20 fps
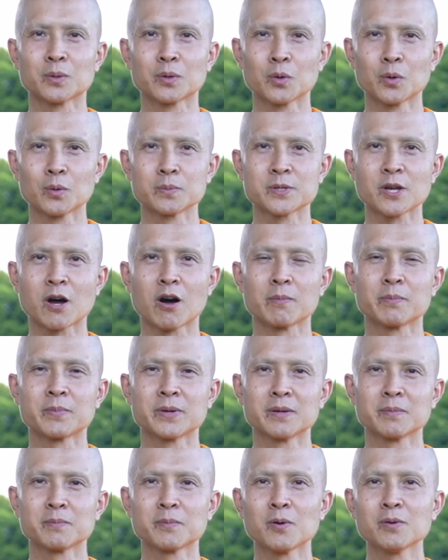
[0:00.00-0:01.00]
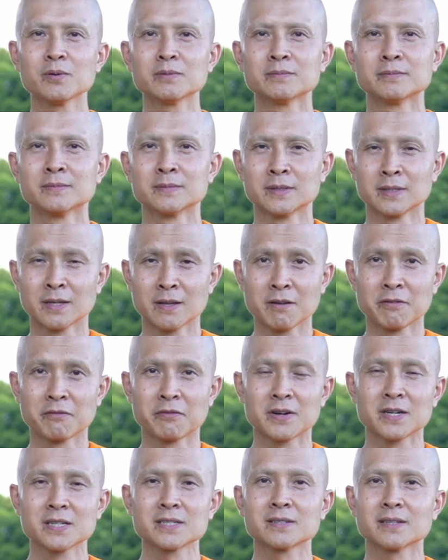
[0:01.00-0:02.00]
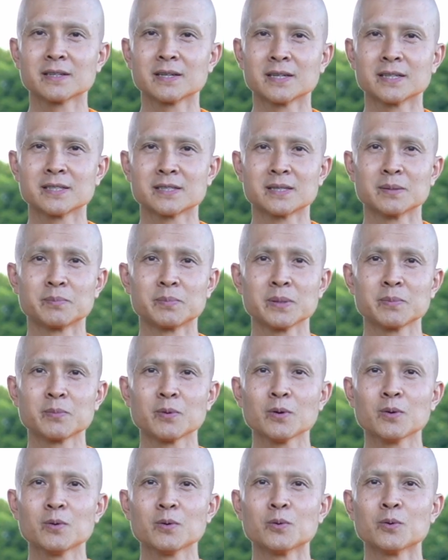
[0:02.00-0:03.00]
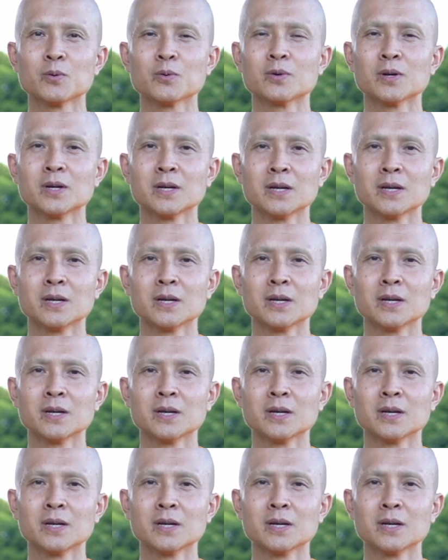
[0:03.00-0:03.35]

groups of people. First is the people who